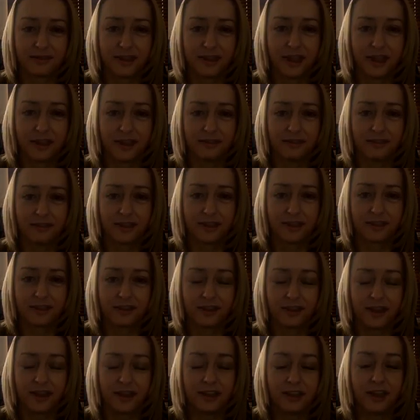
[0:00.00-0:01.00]
Yeah,
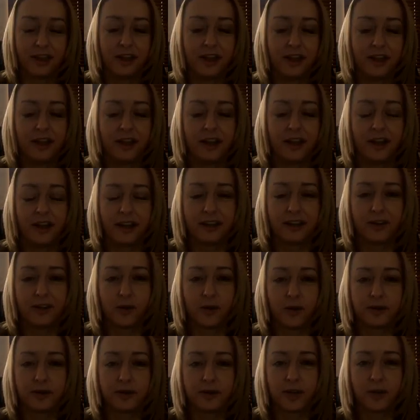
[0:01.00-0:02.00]
great. And
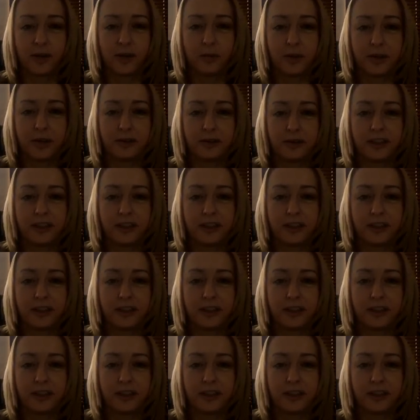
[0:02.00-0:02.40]
also one